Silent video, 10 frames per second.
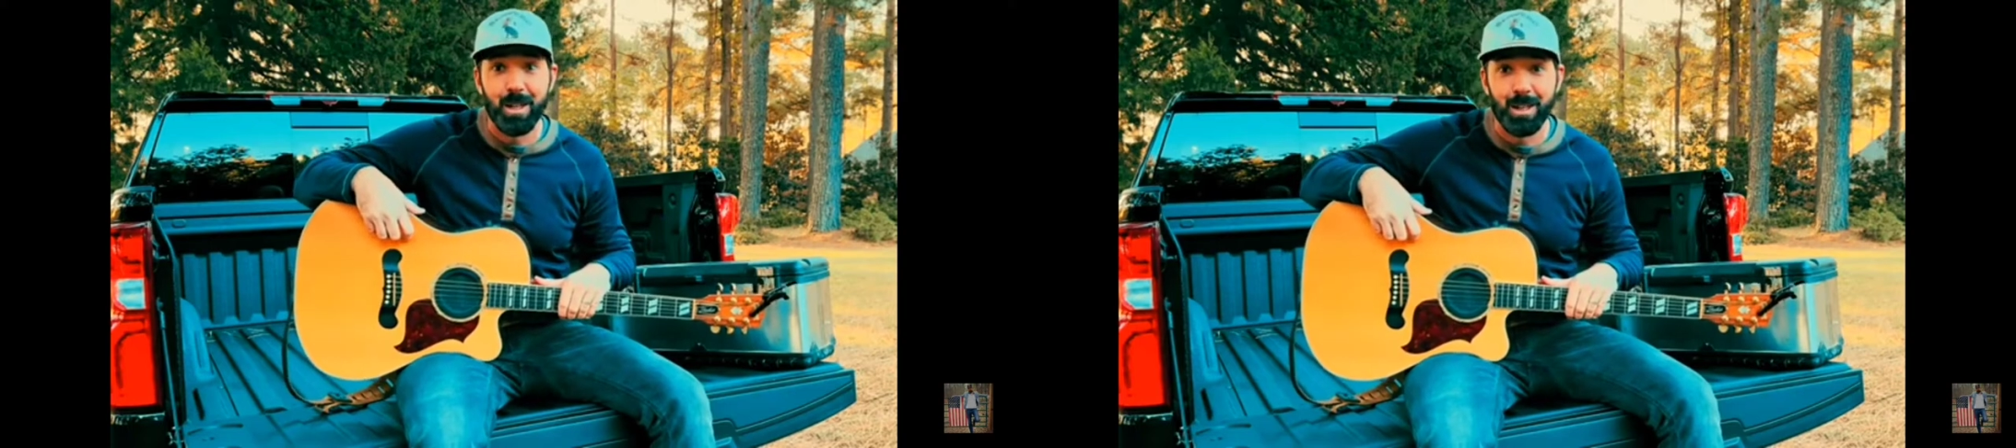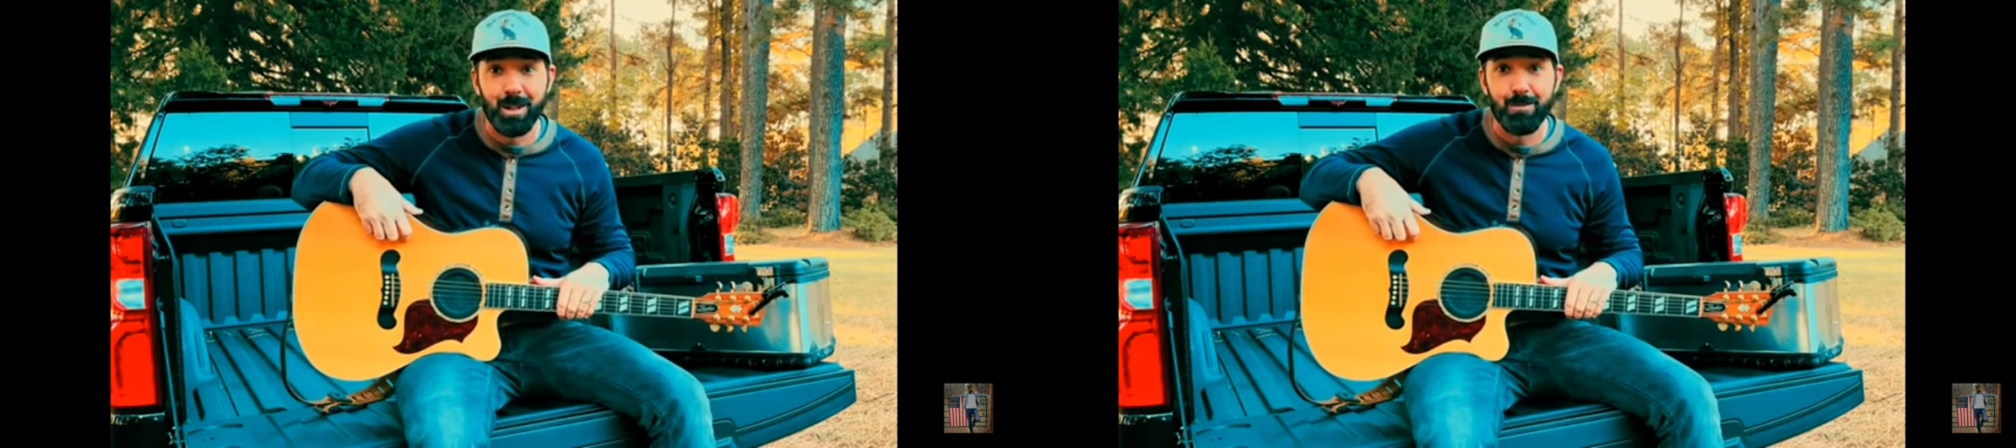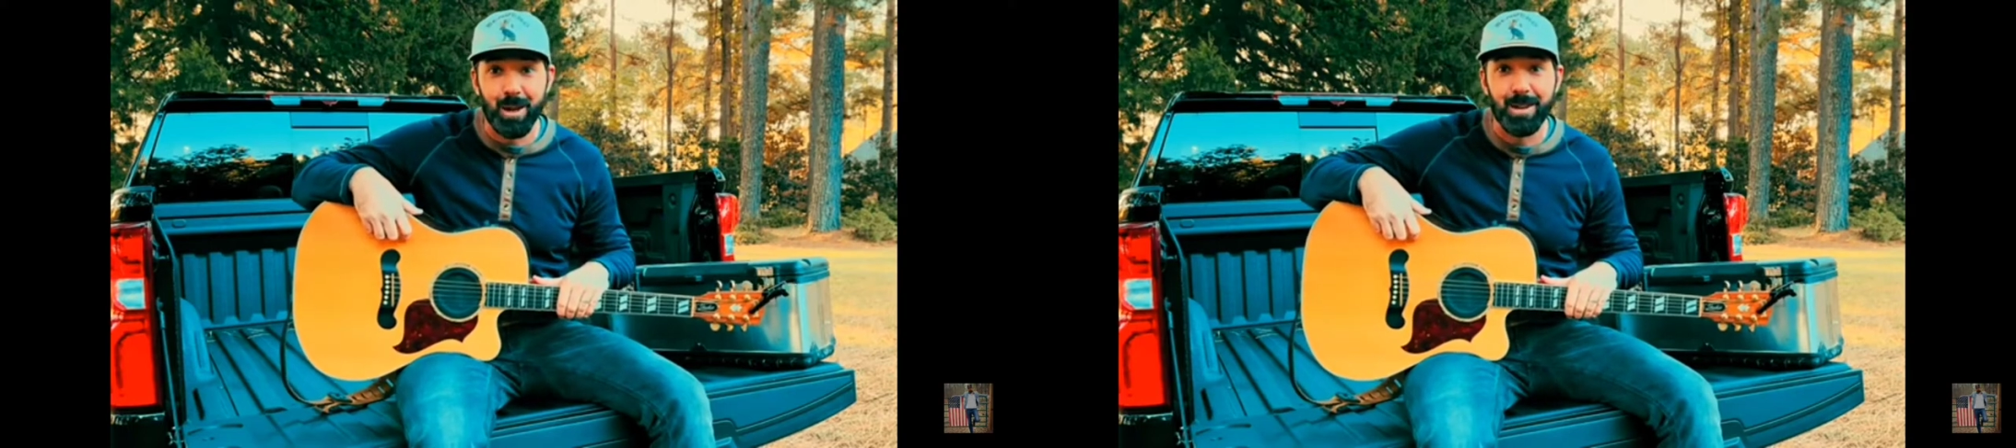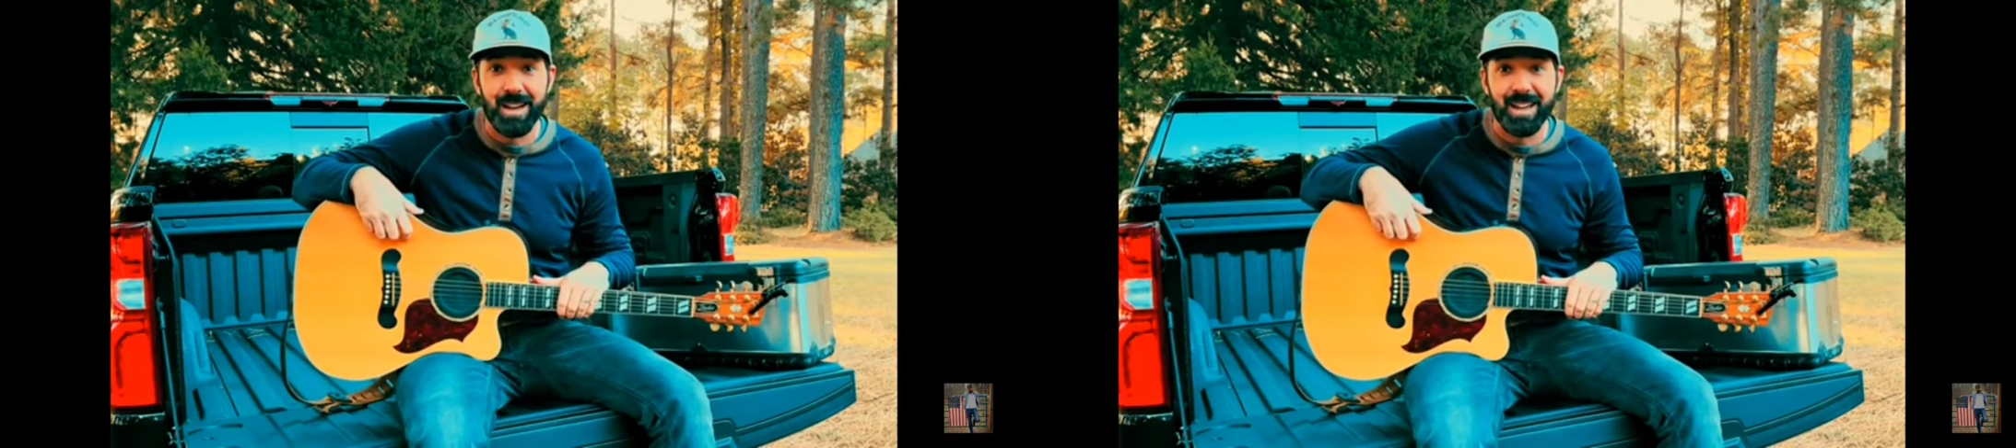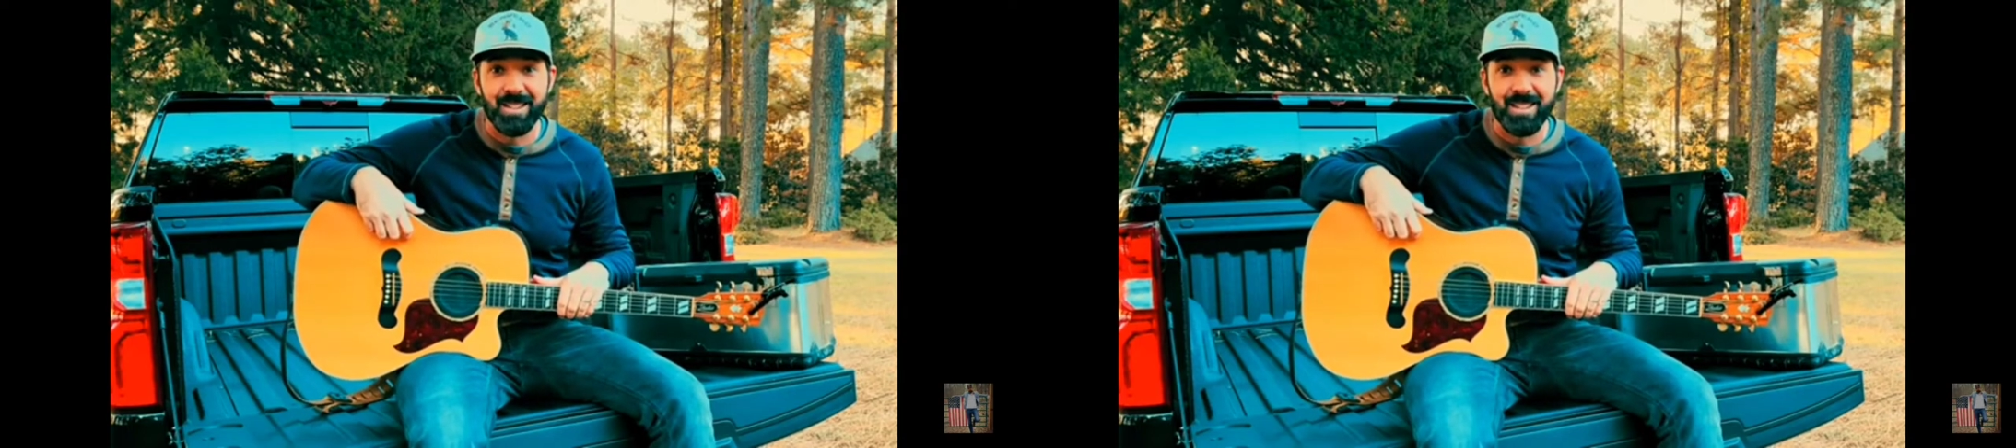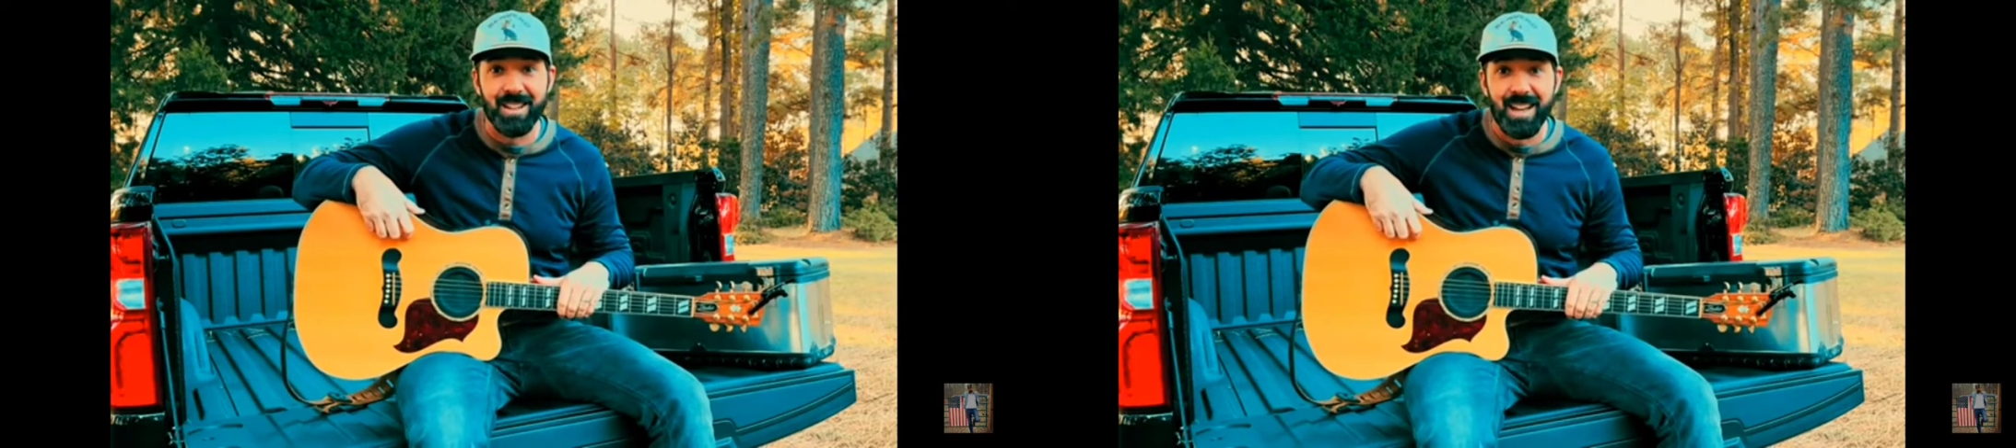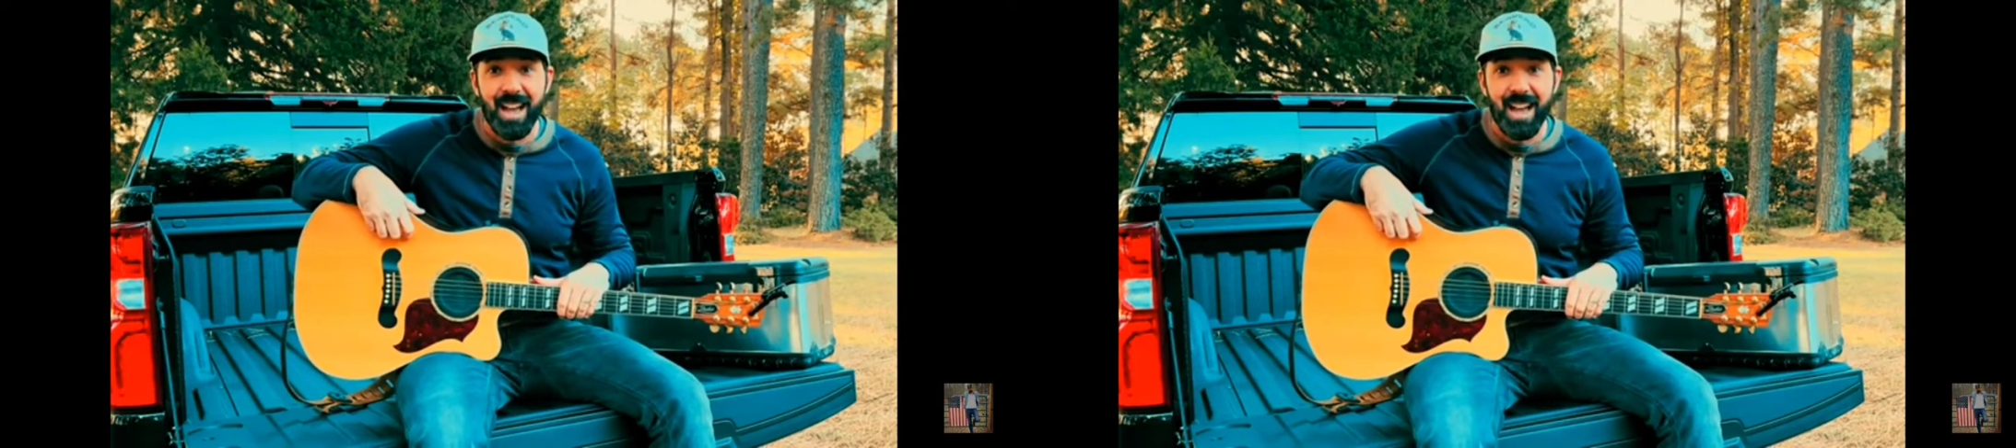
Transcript: your little pronouns.